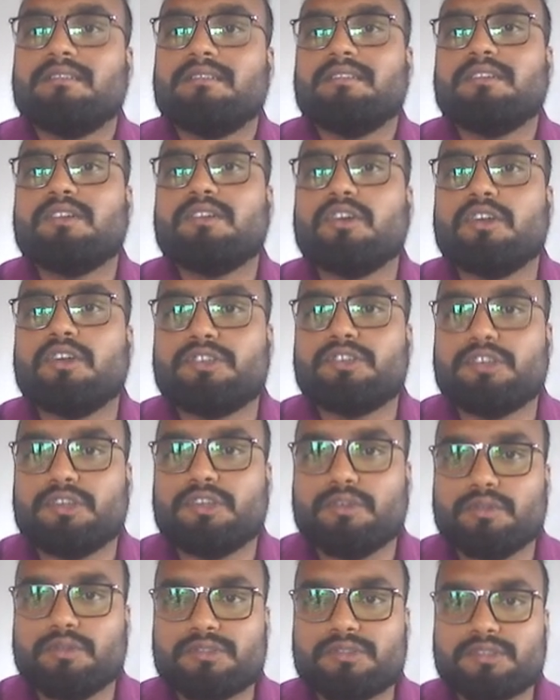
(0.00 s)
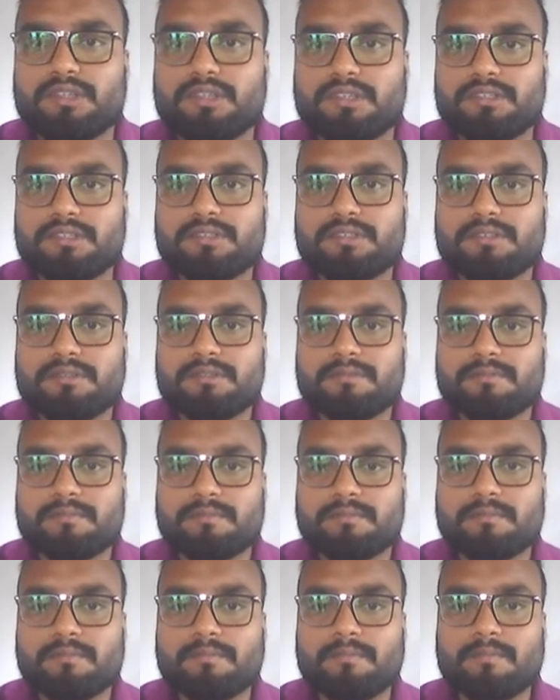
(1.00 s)
continuous tense.
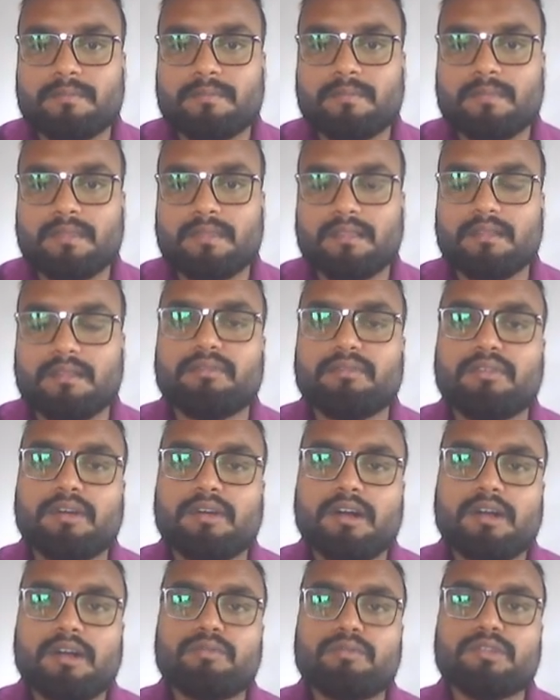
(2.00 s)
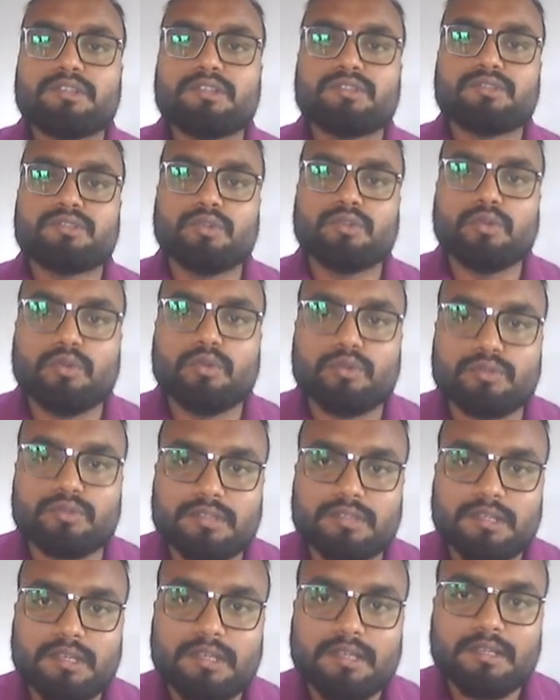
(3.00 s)
The verb which
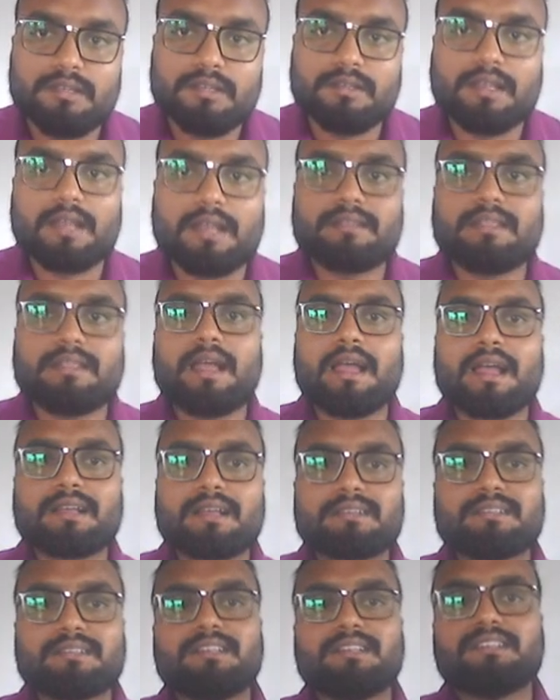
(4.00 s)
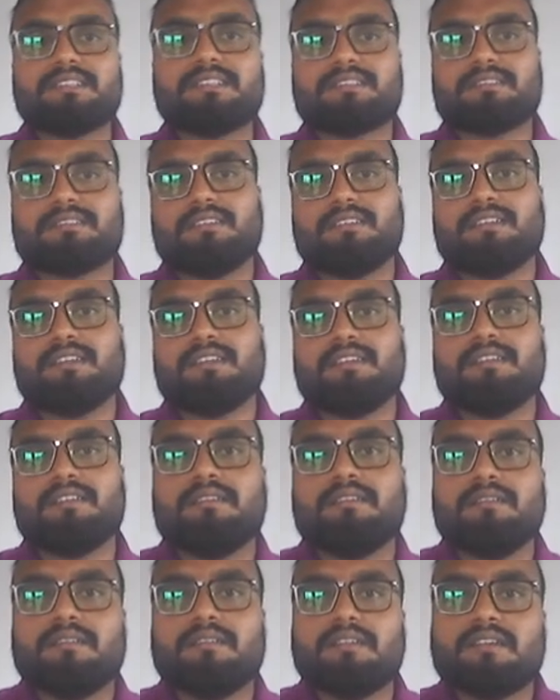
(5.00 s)
shows that the action is
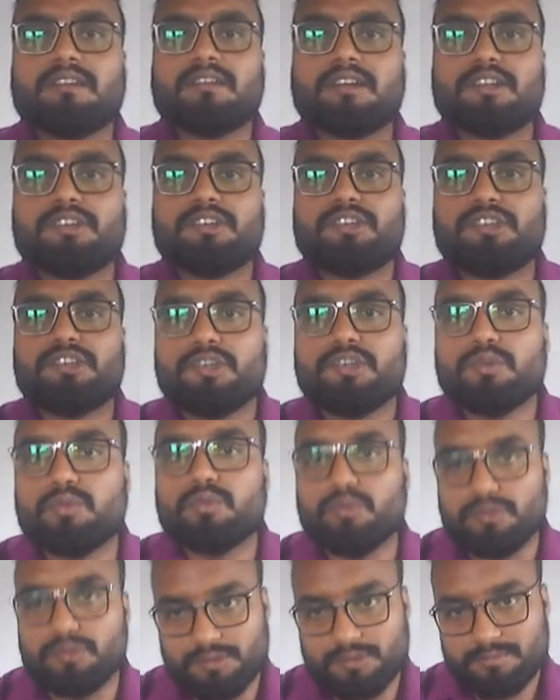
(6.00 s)
continued